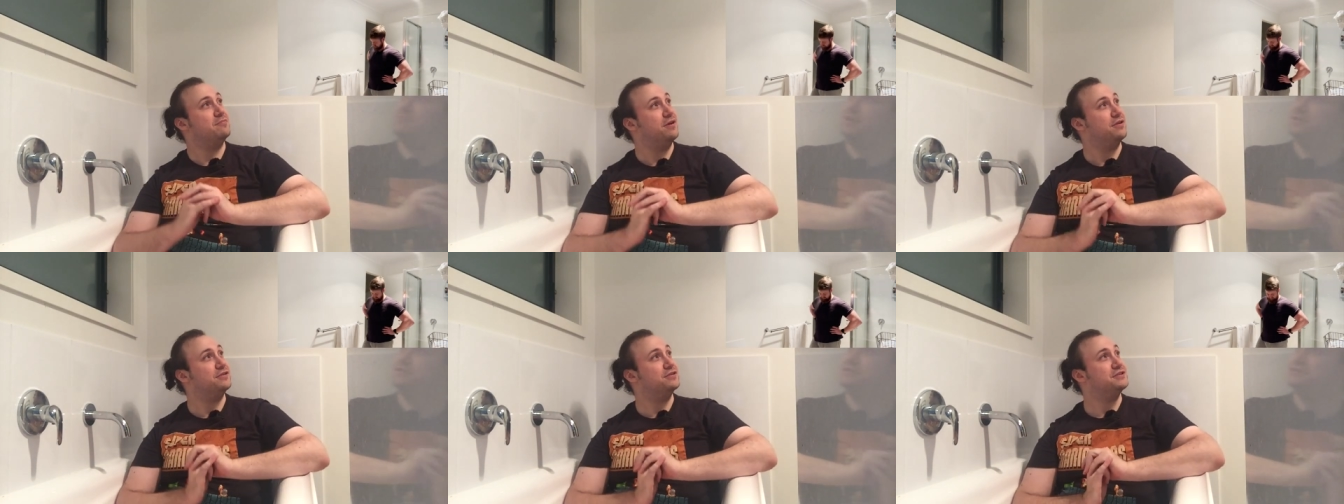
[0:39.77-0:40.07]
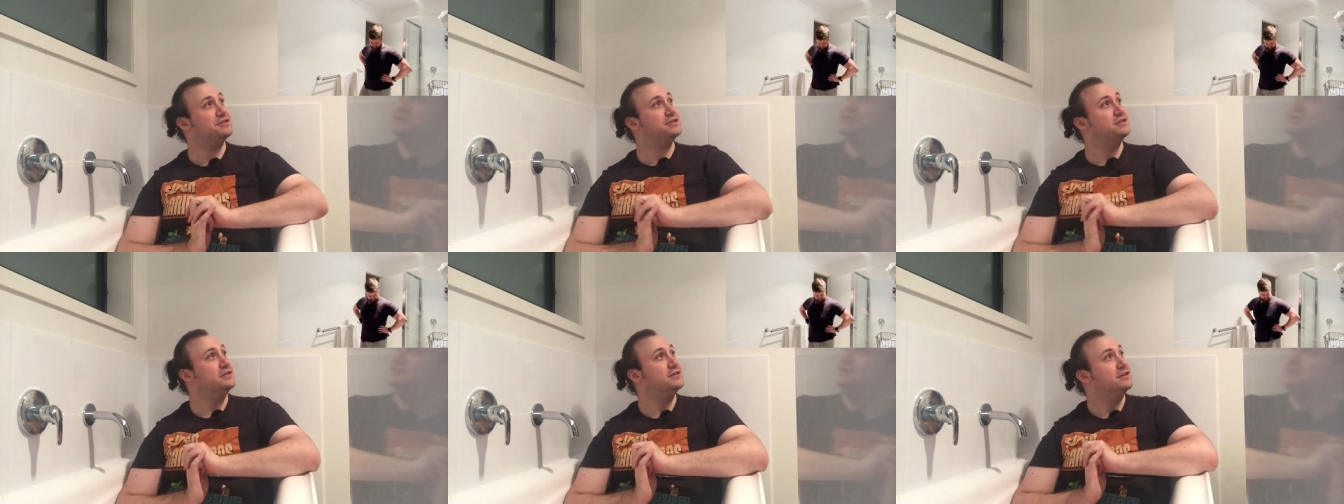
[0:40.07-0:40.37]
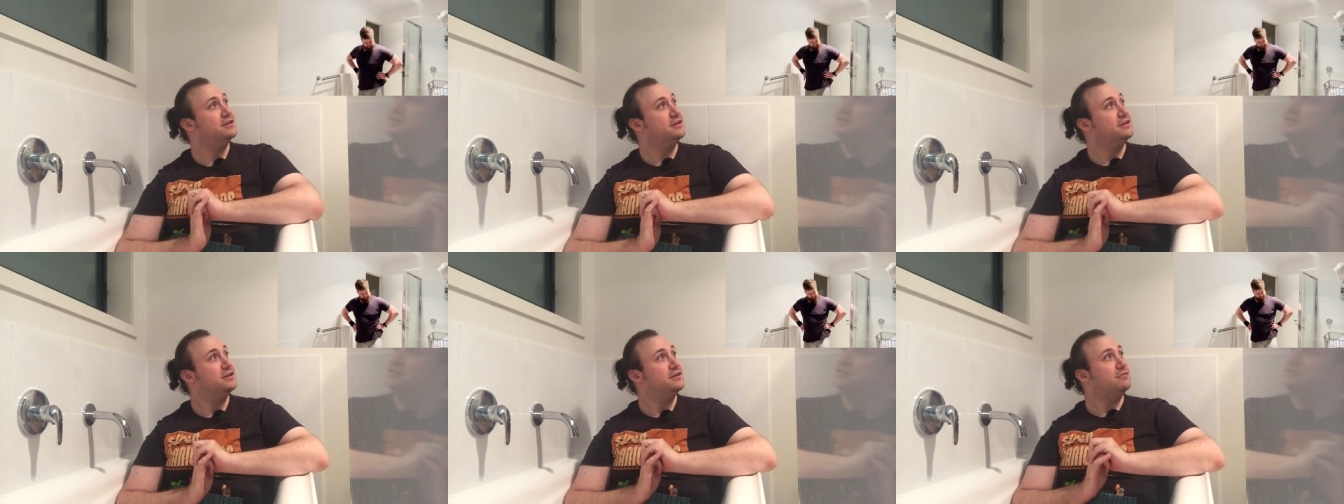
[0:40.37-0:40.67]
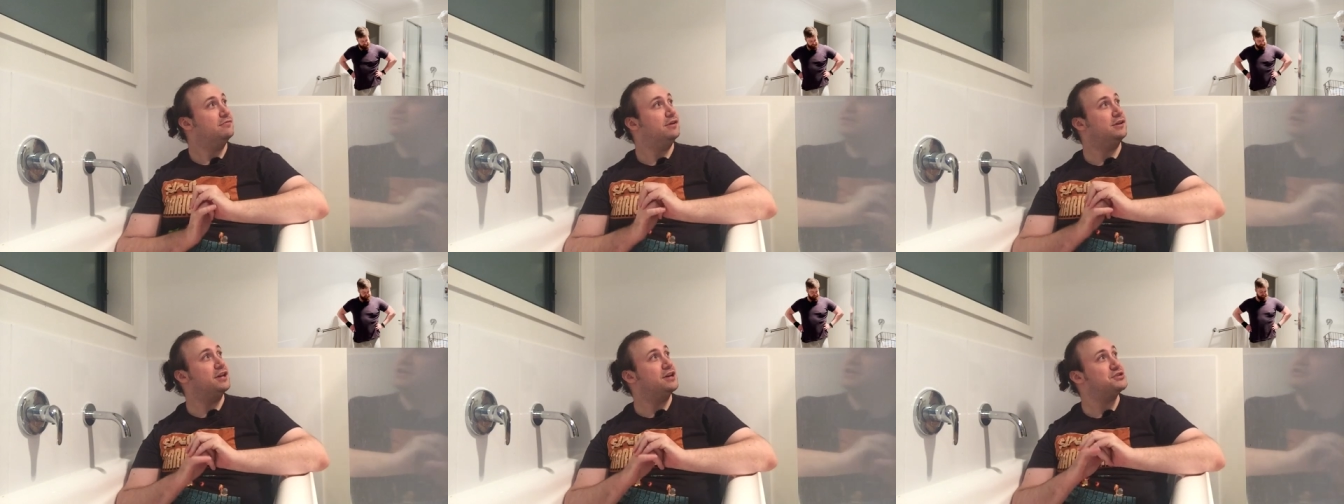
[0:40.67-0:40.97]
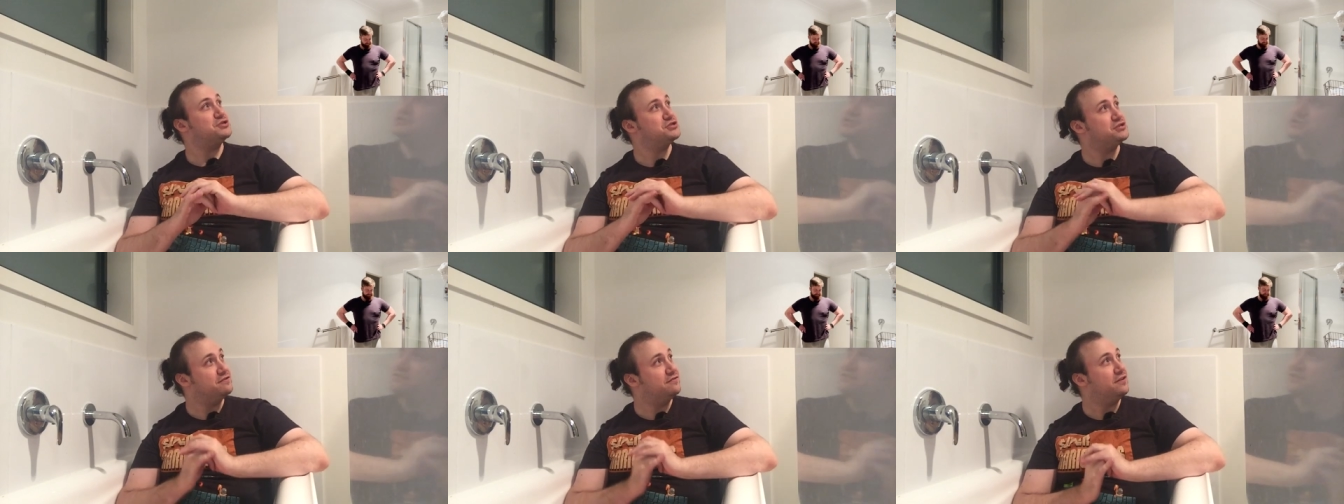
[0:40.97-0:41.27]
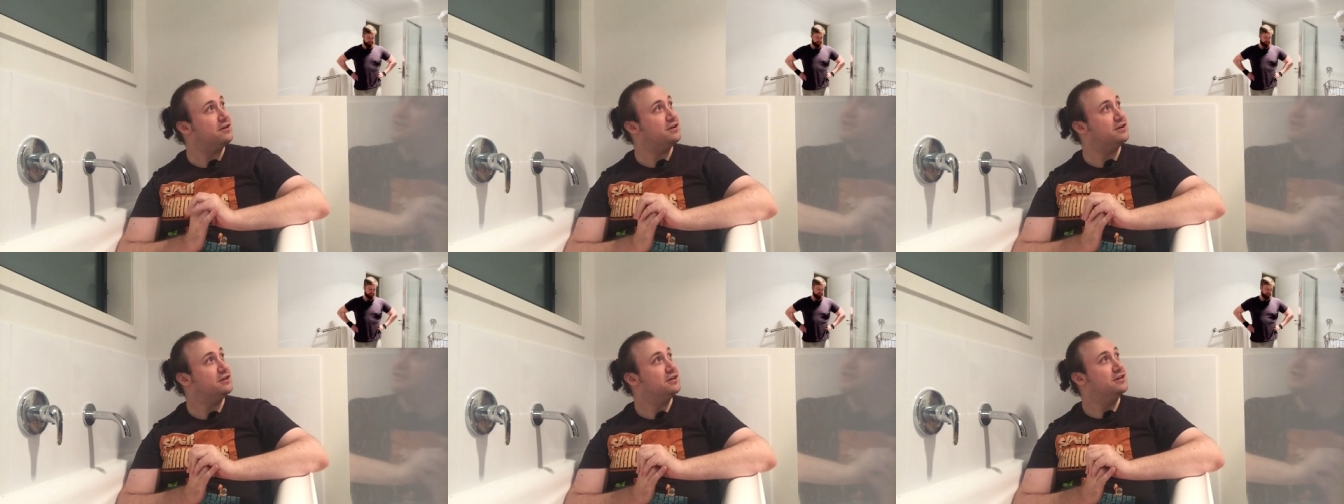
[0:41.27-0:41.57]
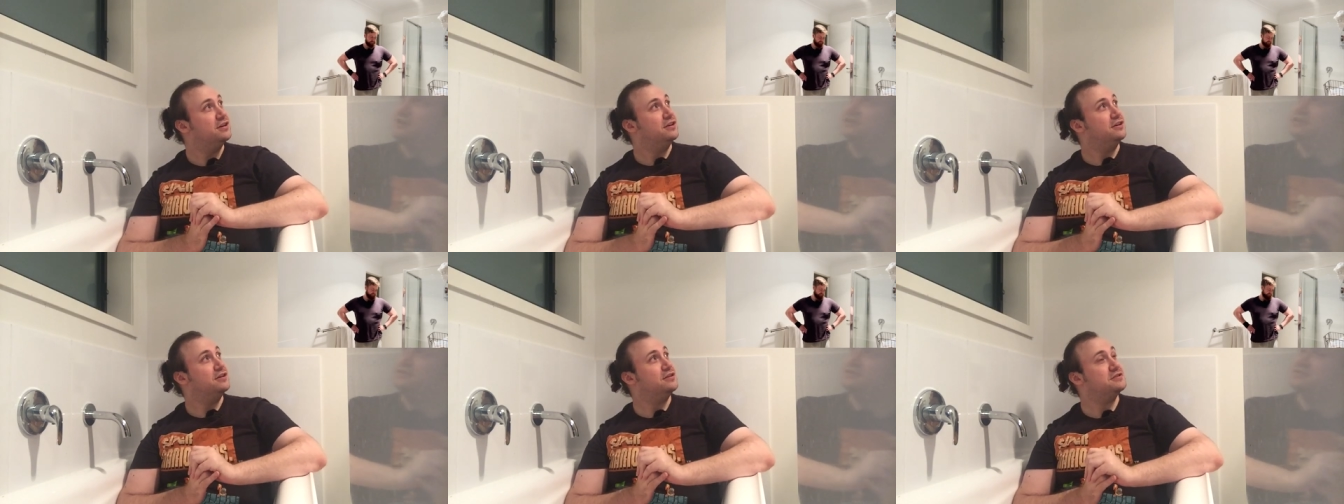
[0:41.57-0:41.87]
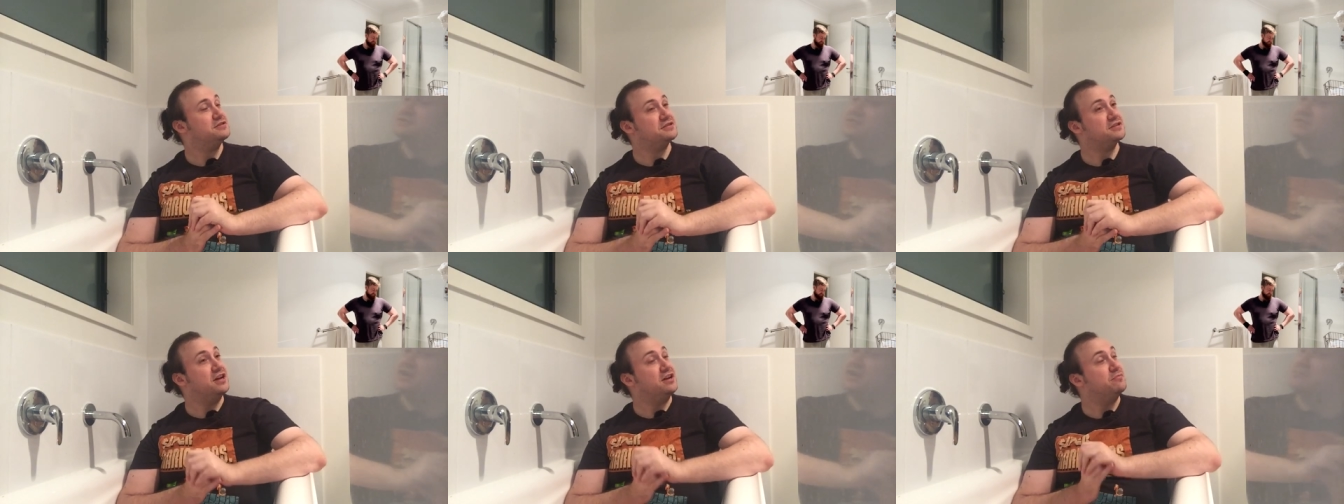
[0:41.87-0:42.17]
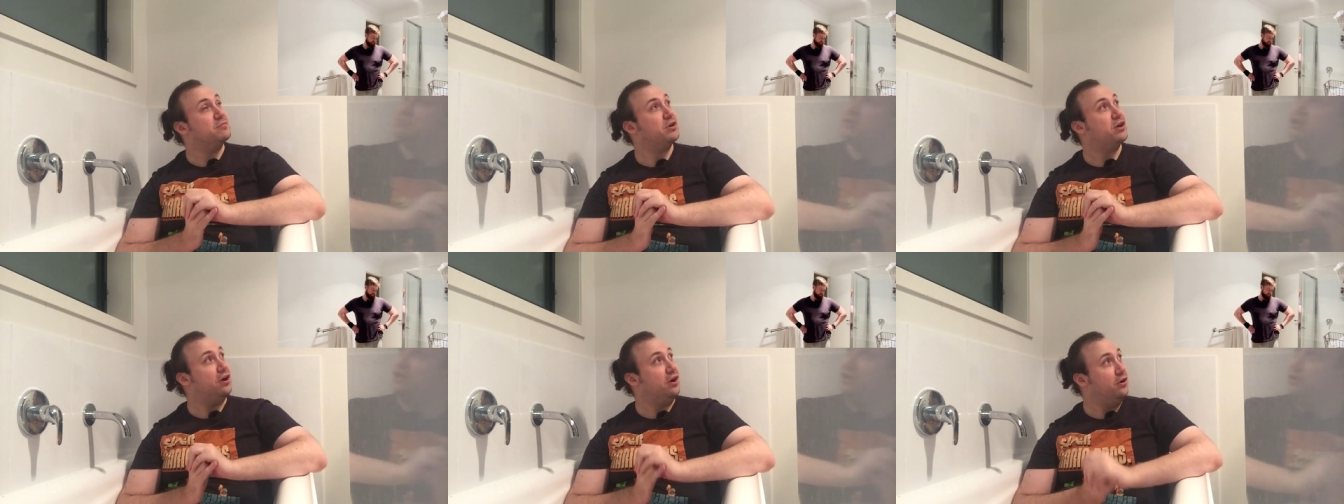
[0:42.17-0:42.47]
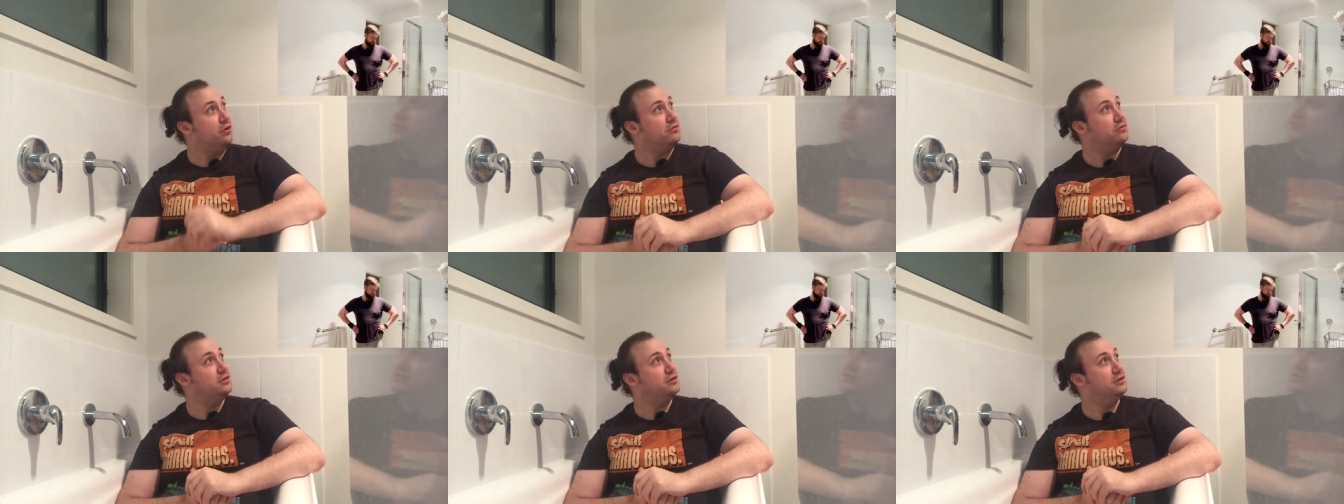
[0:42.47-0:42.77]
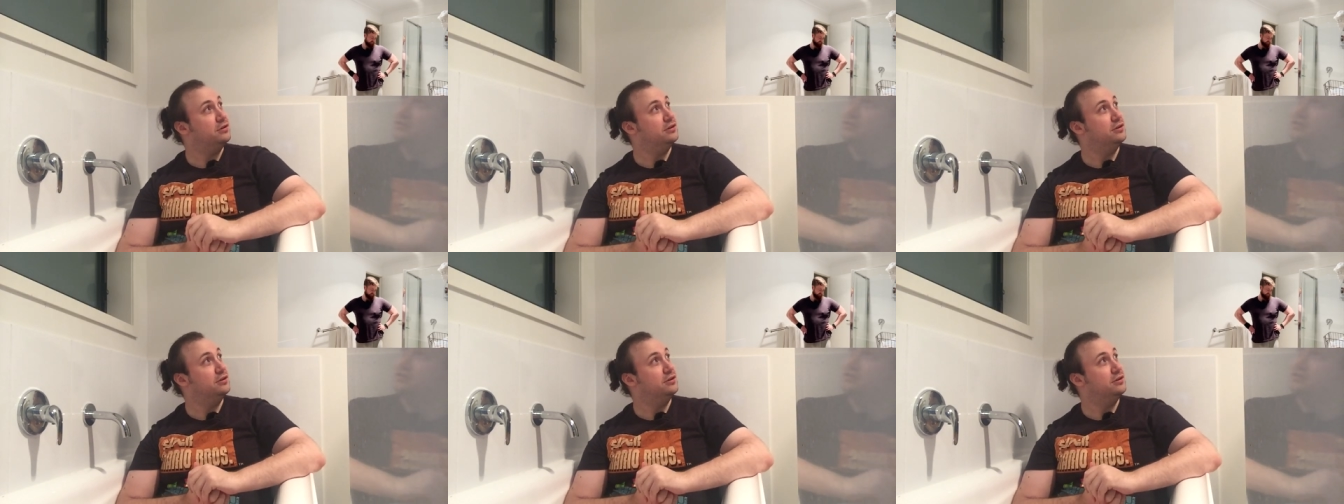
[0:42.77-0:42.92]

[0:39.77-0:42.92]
Brothers while I shiver because it's going to be cold.